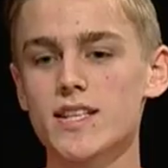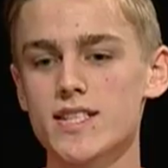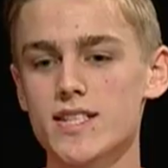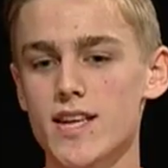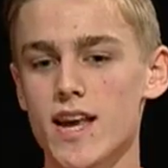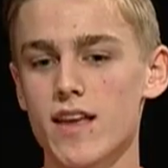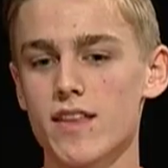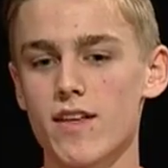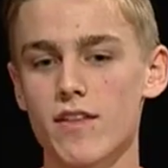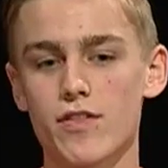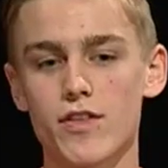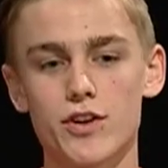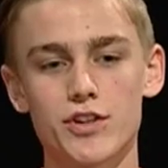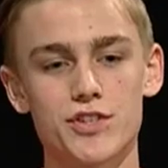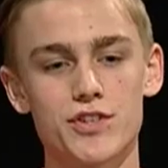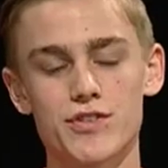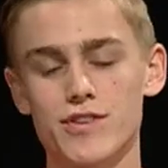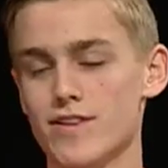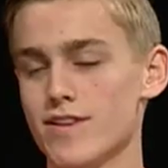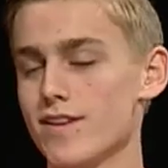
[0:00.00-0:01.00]
say that
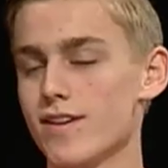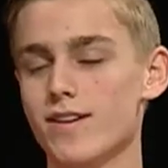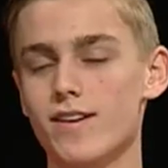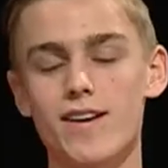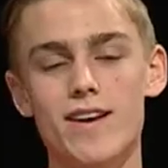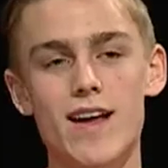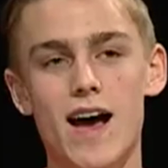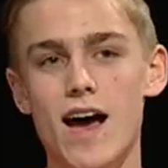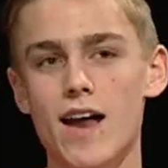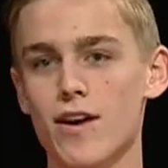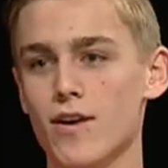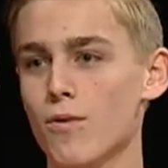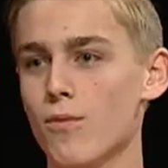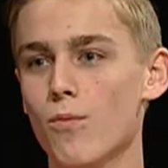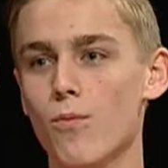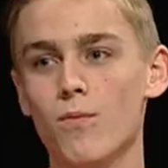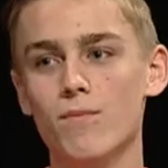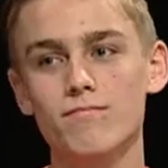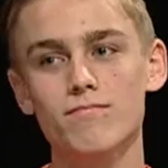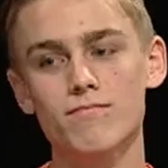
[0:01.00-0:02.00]
there's not a
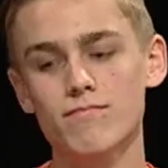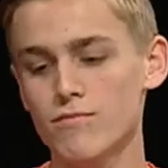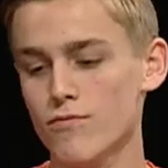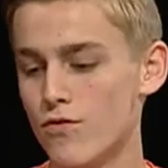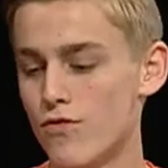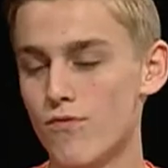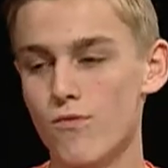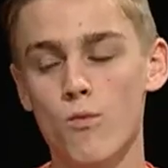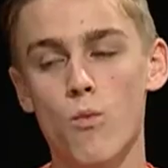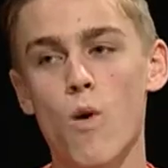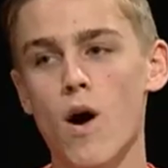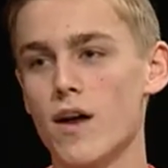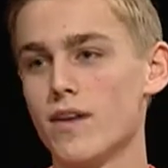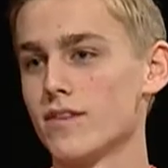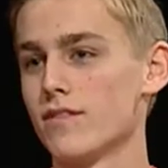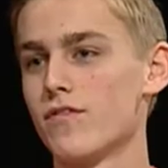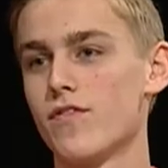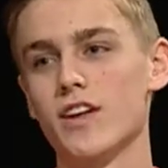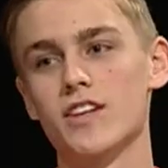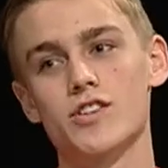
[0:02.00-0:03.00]

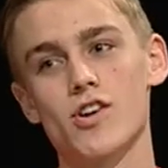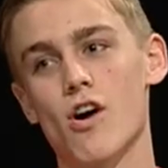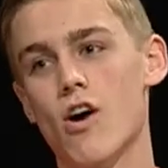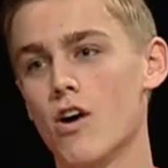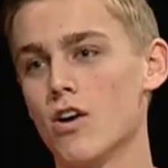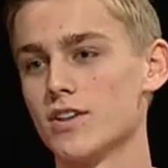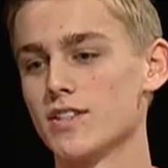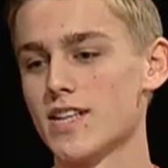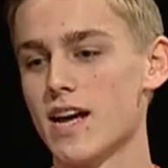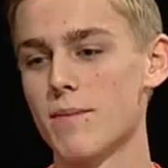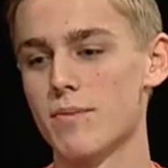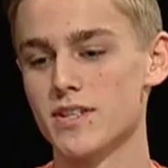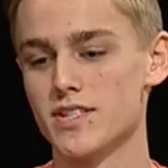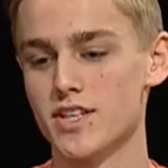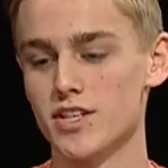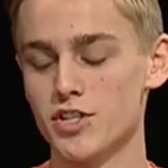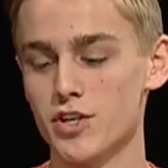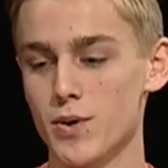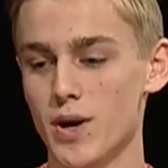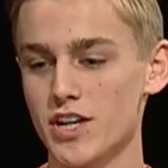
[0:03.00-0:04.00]
one-fits-all type of
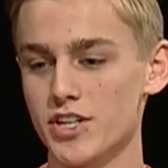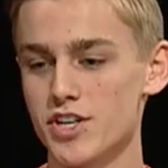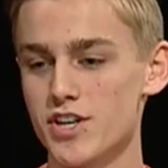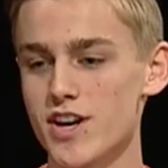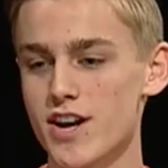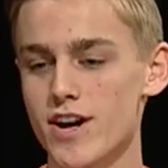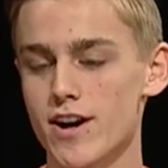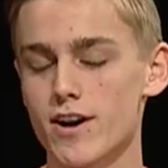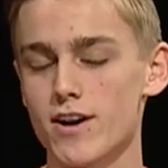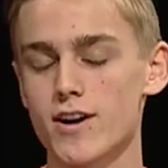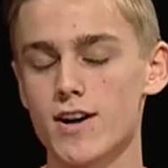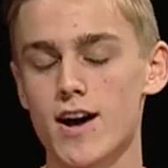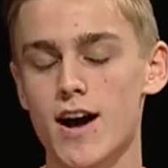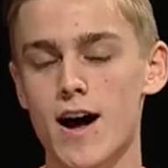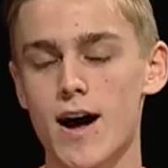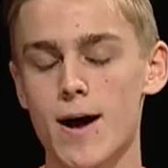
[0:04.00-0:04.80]
situation here.